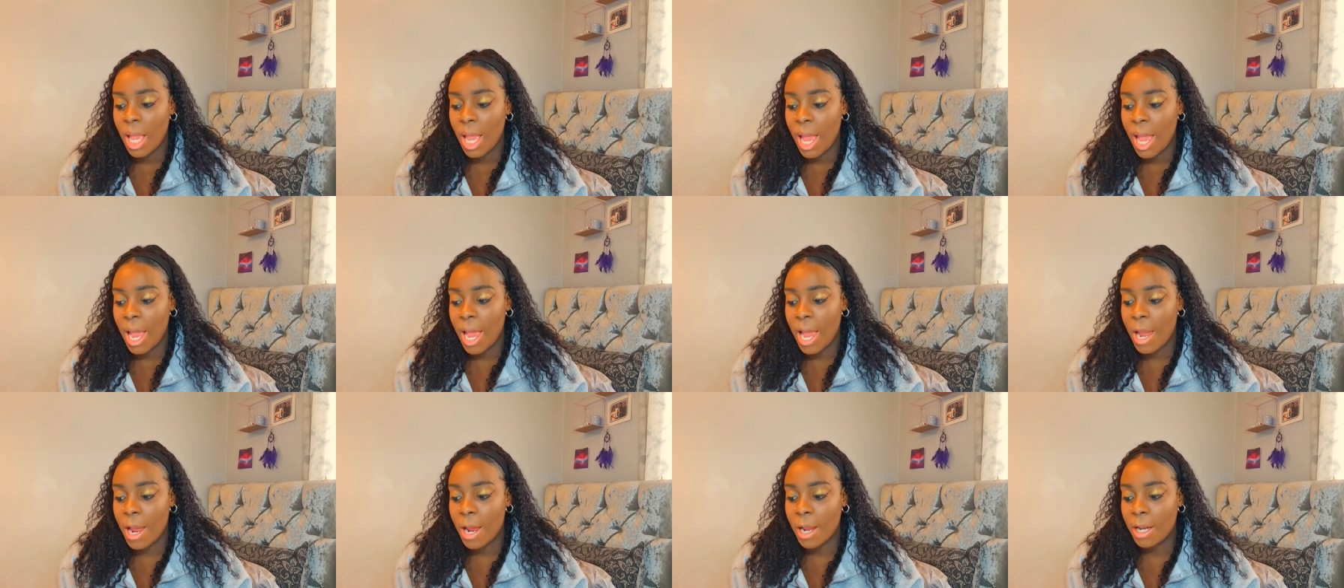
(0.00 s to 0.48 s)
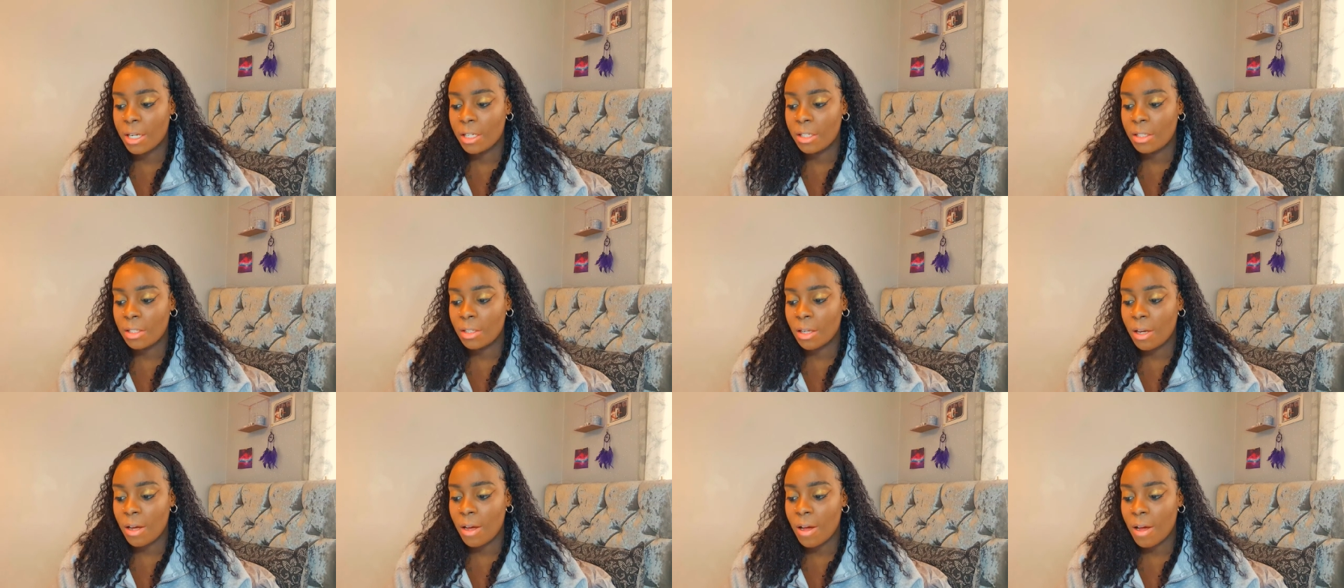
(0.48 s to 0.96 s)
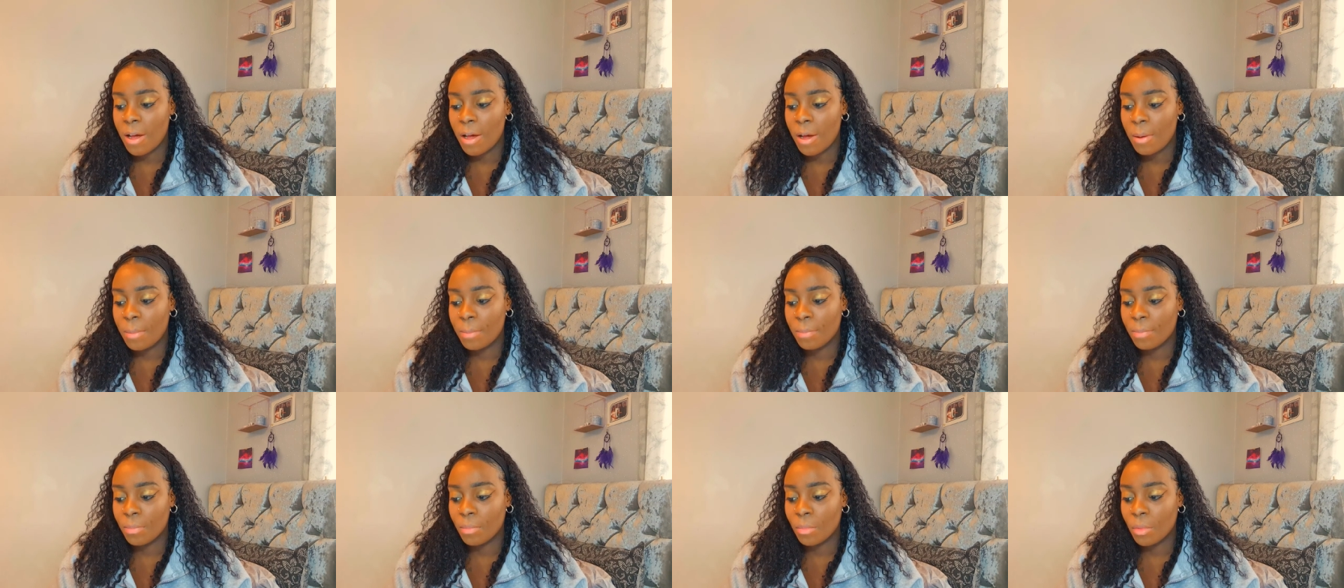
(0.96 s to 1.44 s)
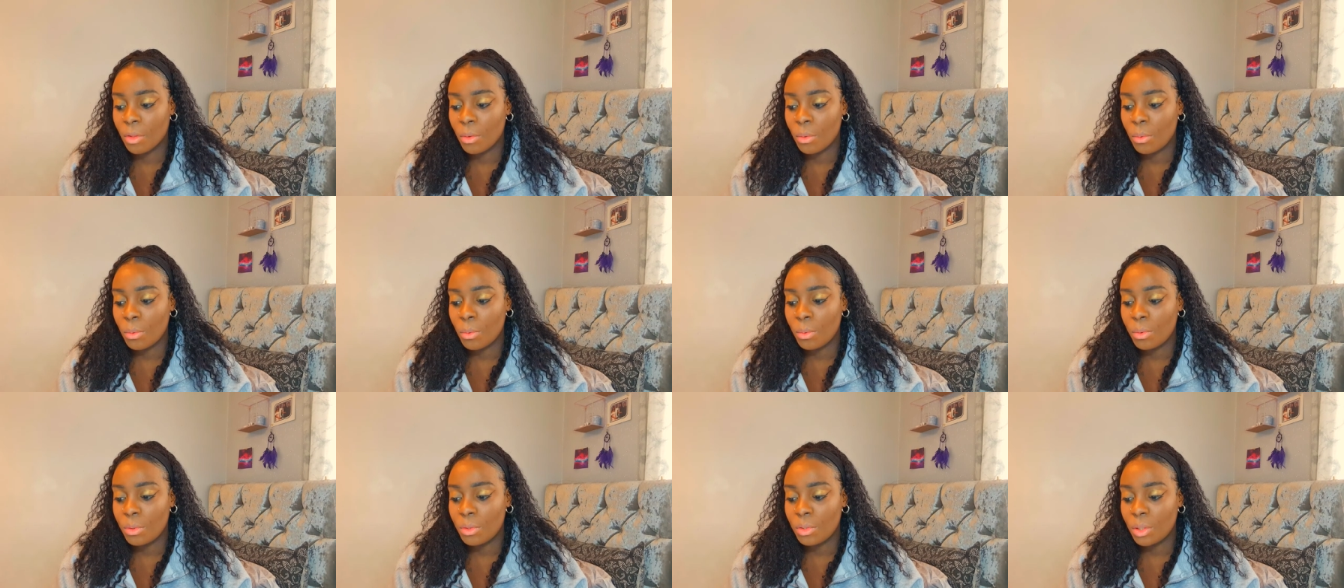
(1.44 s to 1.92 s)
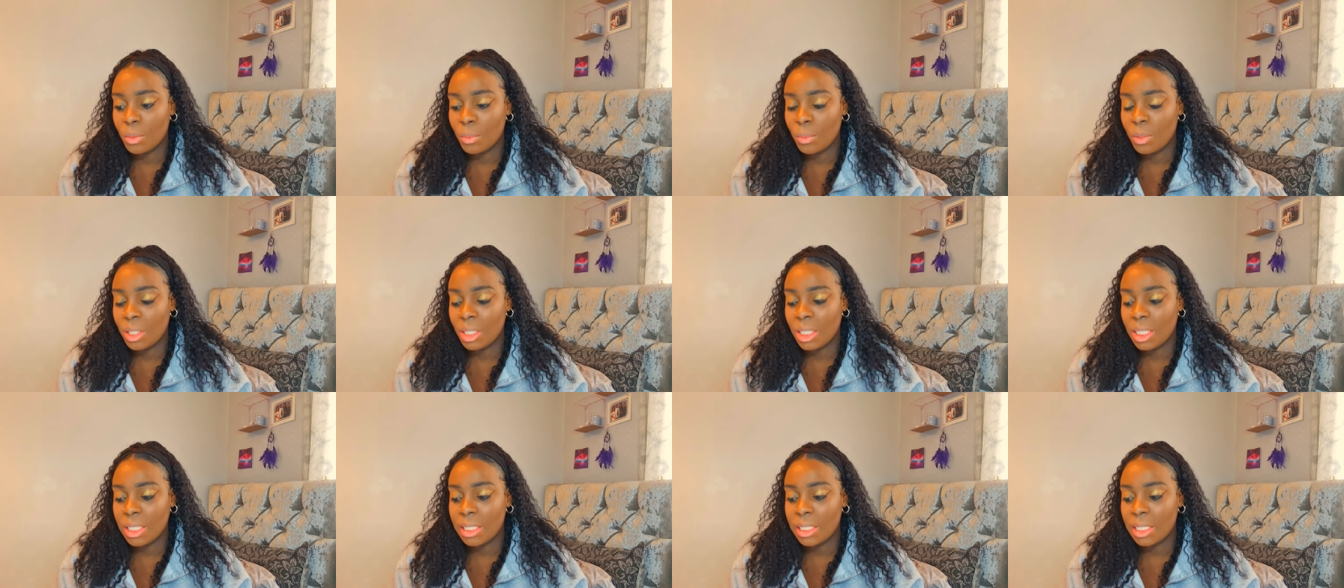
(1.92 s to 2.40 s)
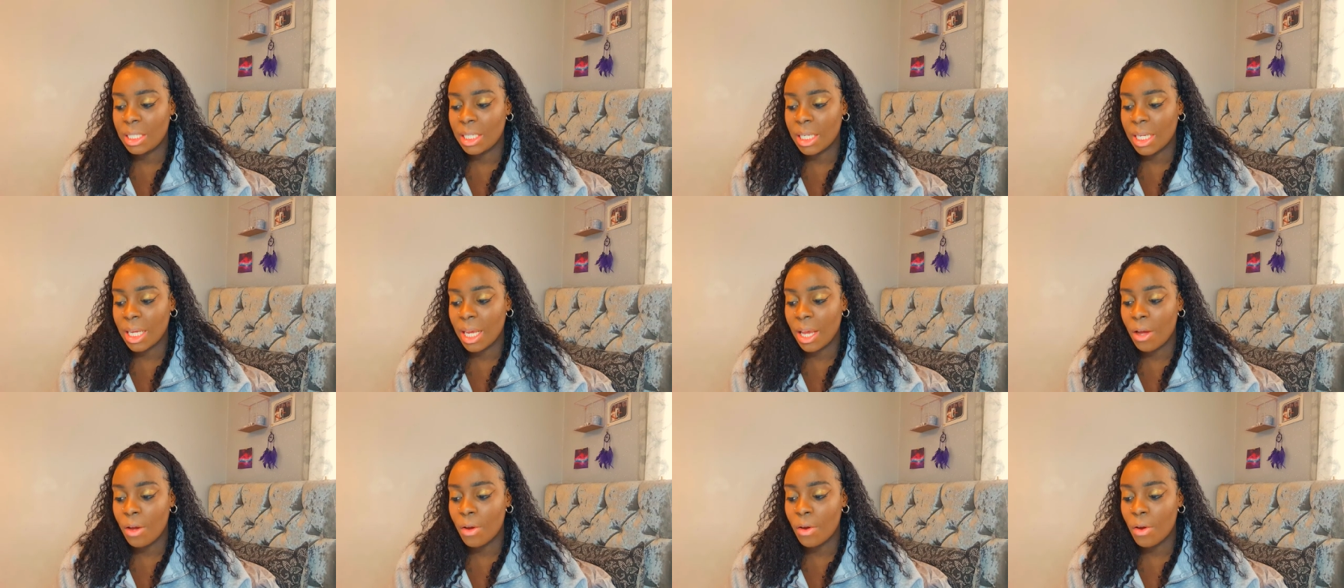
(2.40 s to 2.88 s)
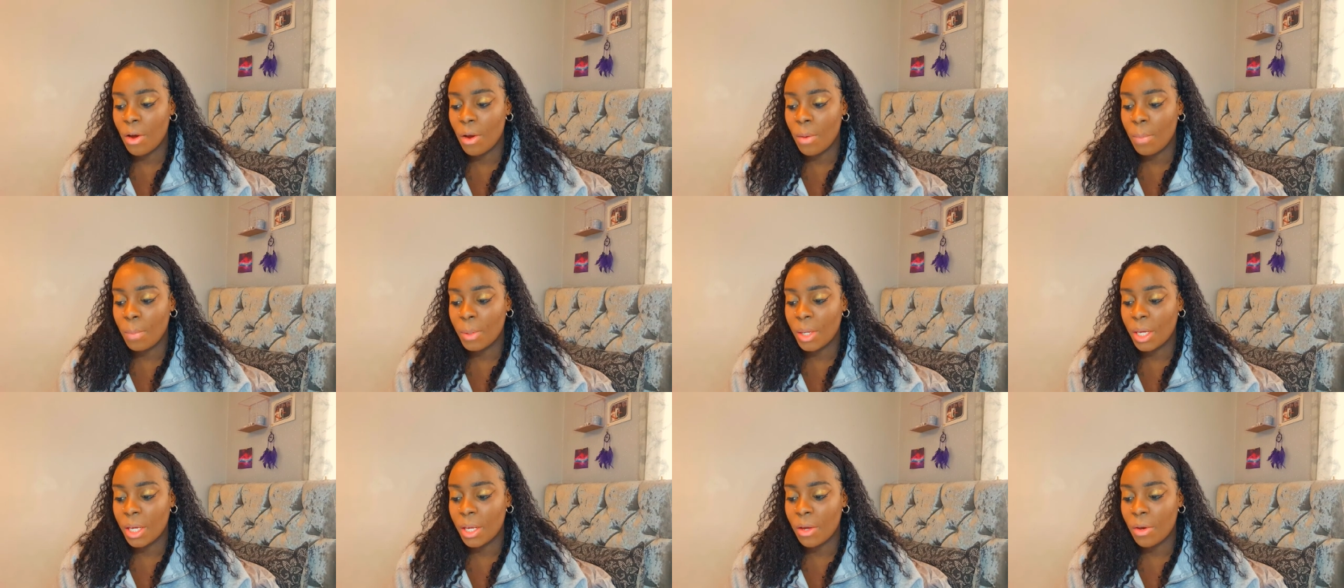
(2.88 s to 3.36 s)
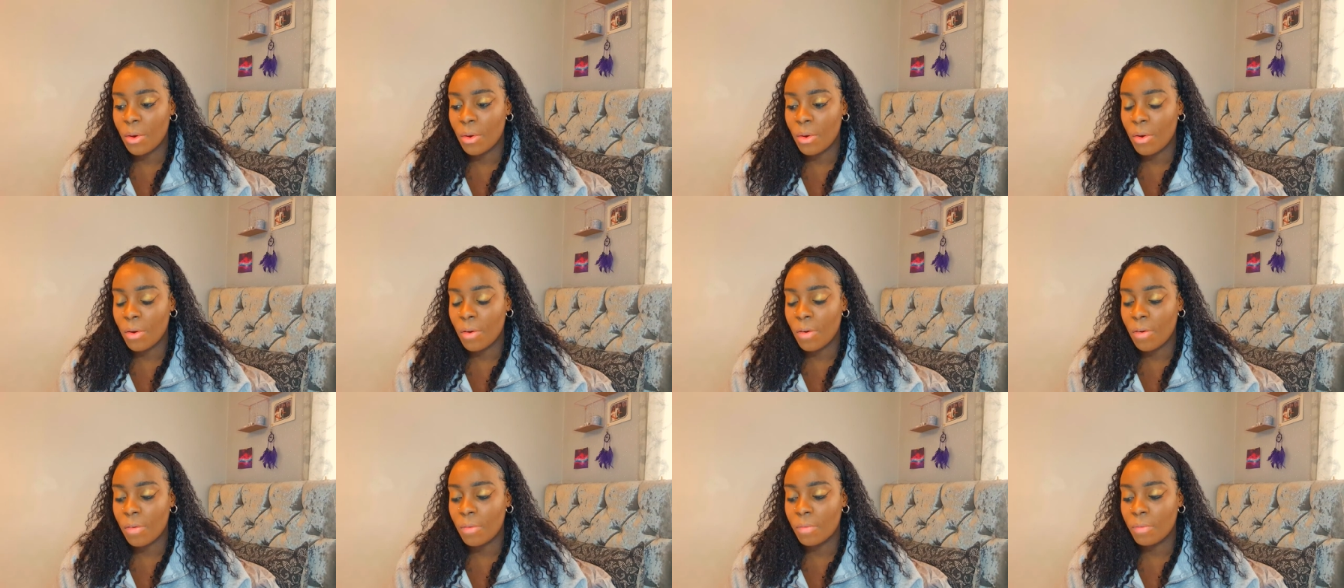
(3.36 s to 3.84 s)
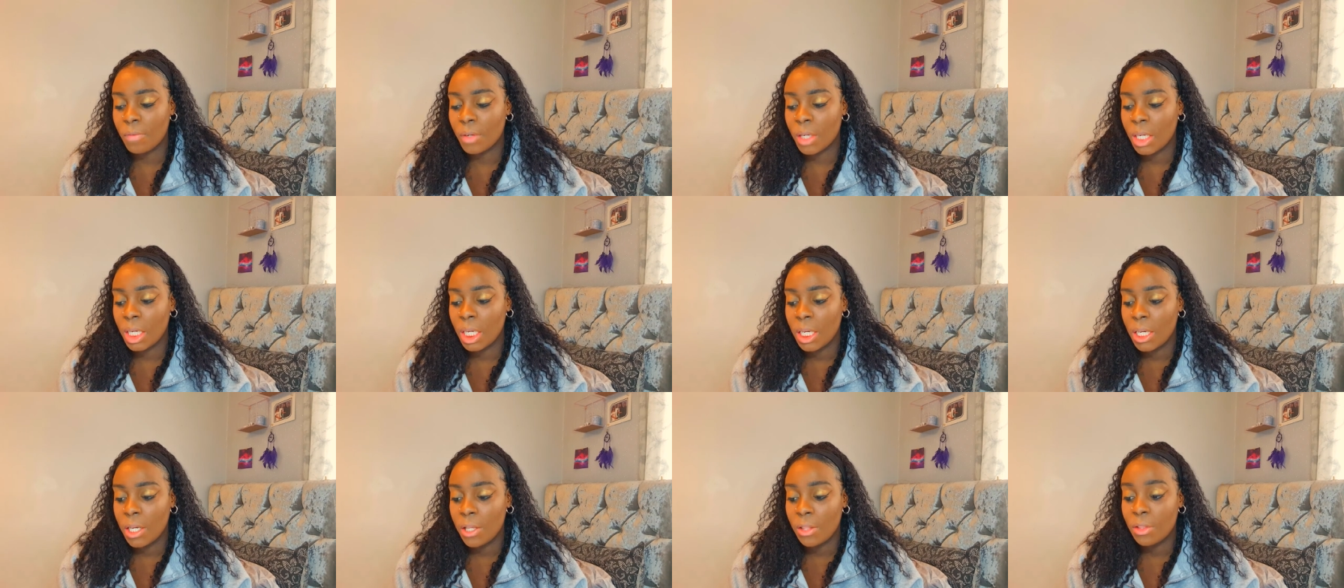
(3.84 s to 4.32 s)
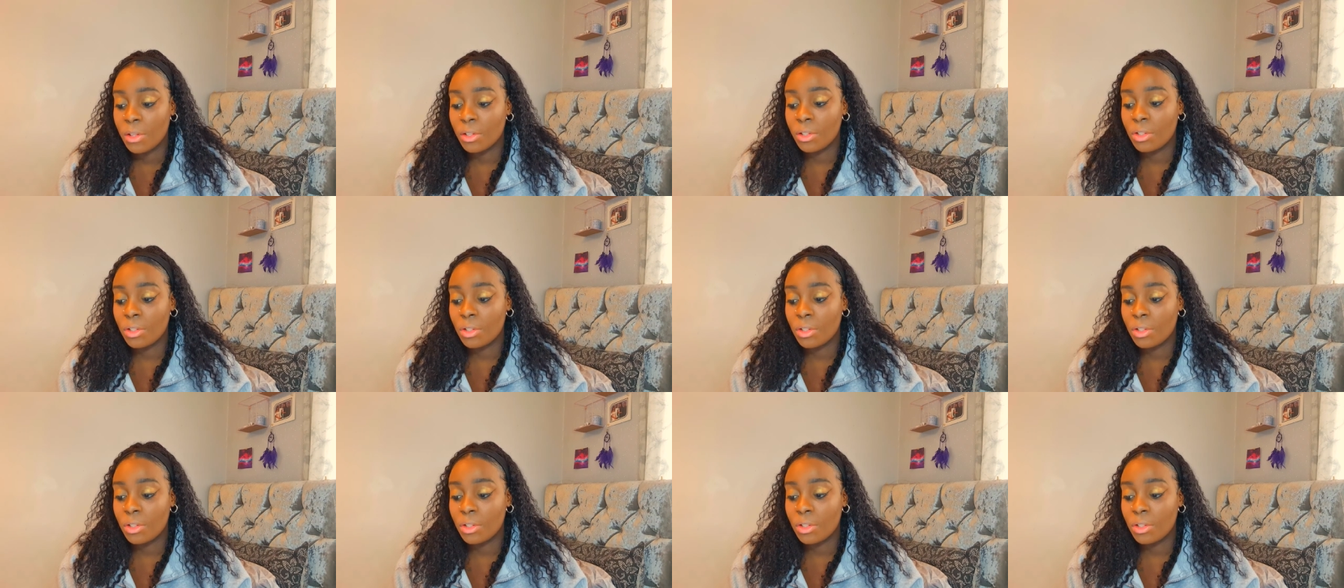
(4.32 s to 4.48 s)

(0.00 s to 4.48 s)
and also we need to get a copy of the